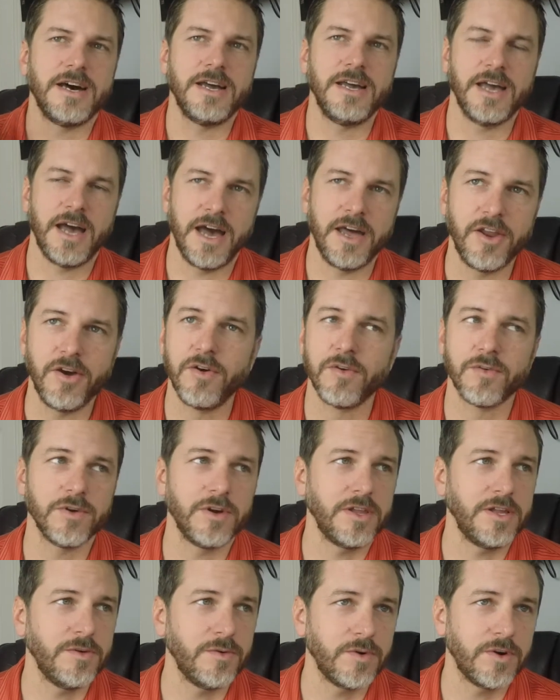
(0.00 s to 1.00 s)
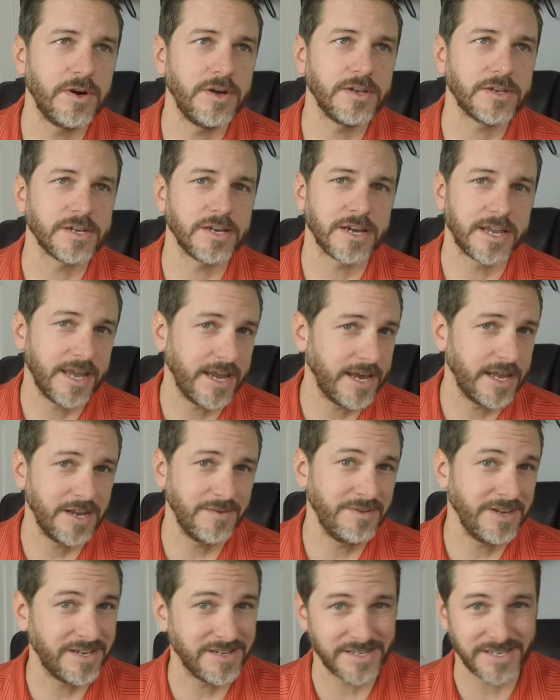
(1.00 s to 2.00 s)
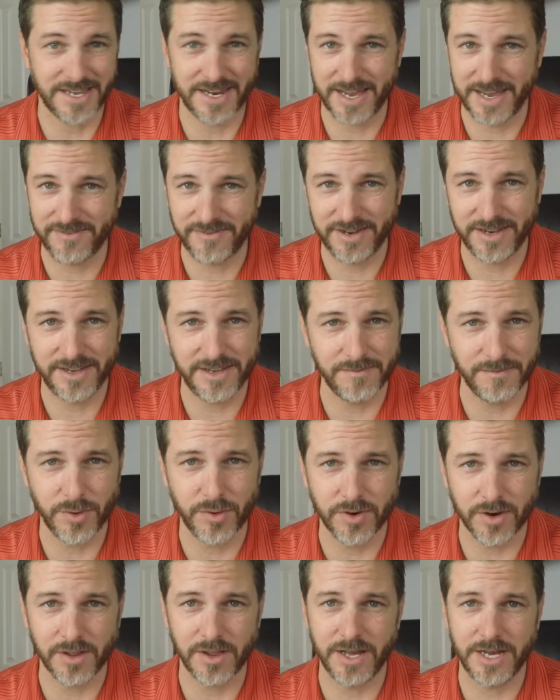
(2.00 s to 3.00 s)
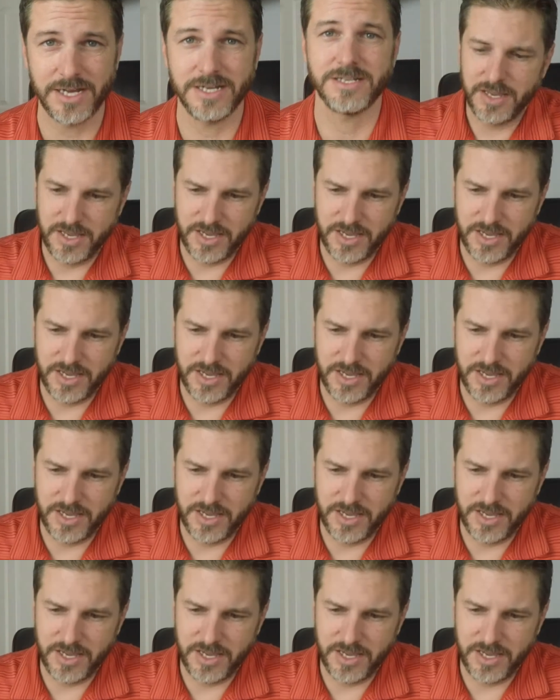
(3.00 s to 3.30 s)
I don't really want a Canon because I'd have to get more glass.